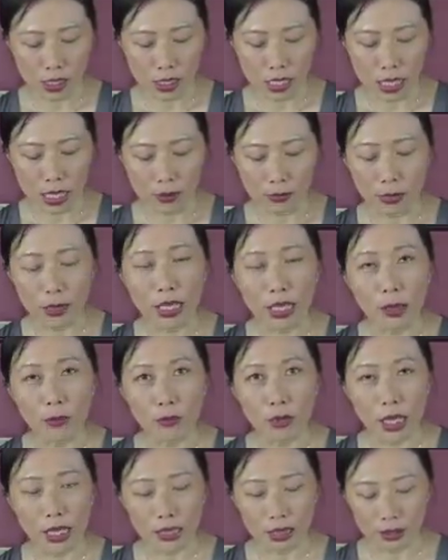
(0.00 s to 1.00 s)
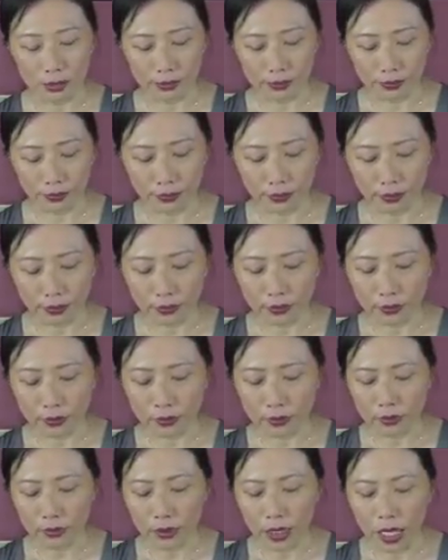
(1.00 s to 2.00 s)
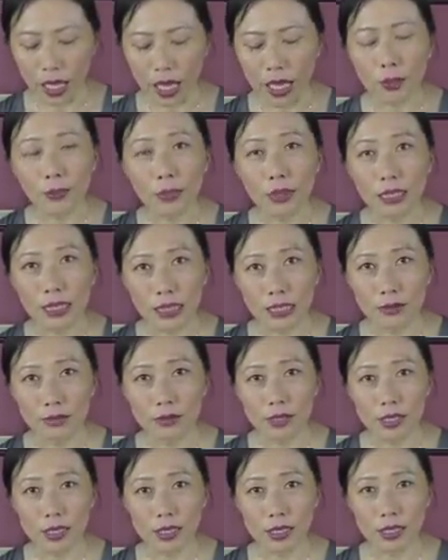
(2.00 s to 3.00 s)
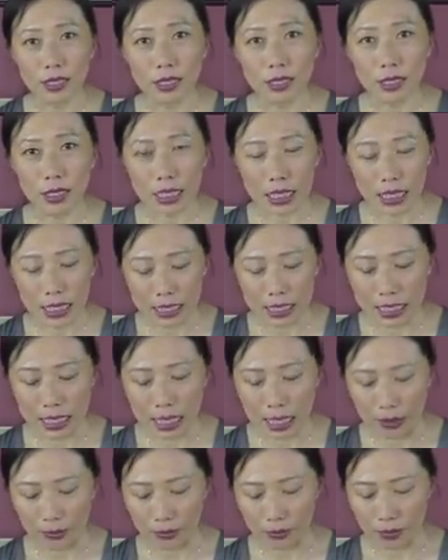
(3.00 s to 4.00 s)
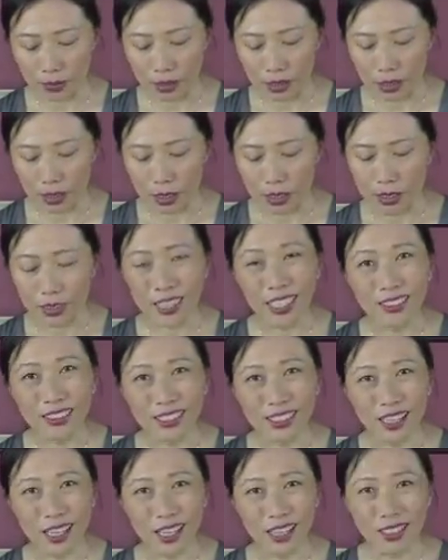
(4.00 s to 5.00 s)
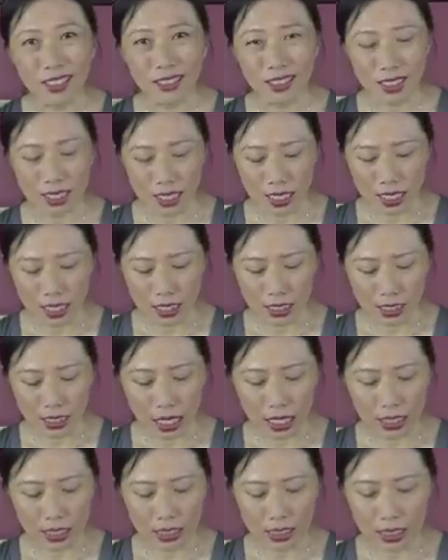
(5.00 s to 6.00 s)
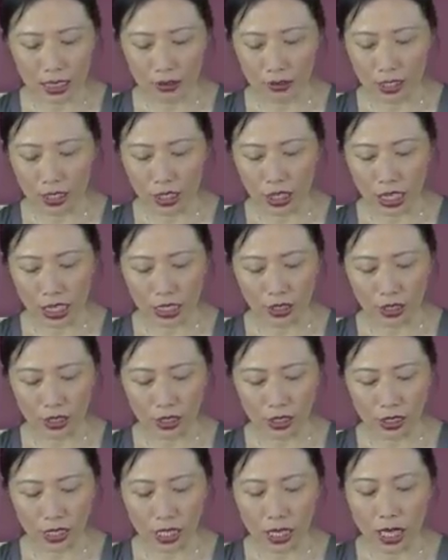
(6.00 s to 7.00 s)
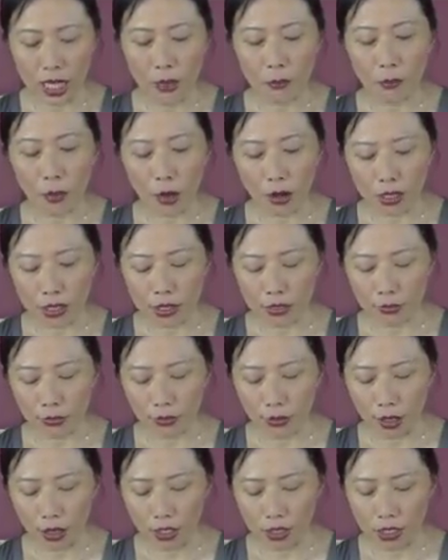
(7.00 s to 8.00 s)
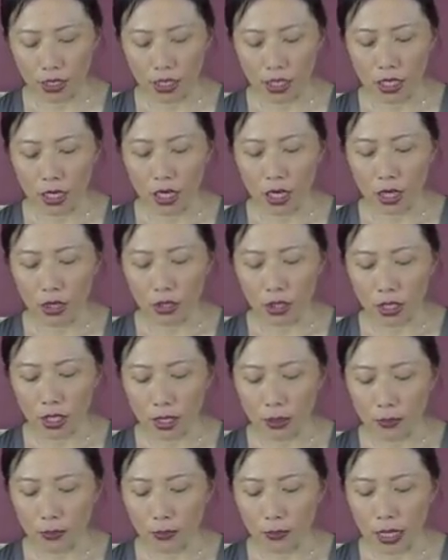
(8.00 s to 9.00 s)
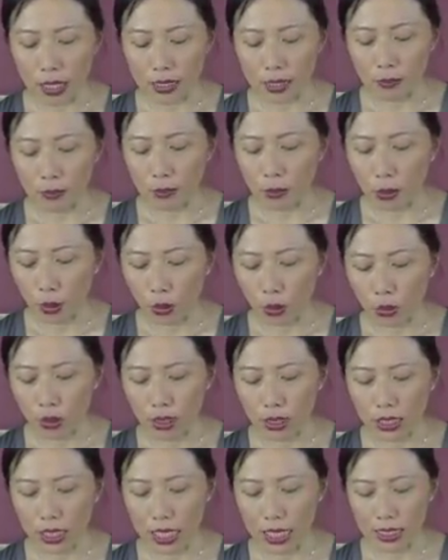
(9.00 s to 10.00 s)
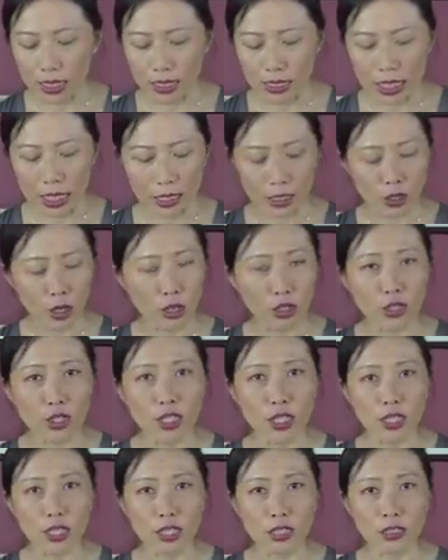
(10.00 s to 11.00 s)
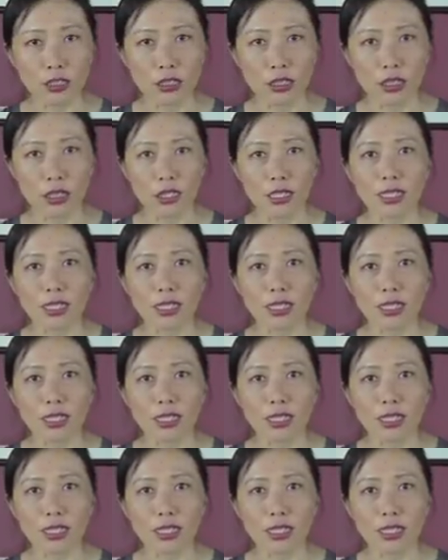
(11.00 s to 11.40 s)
and become pregnant, I believe TCM, lifestyle, and dietary changes and positive thoughts are as important as technological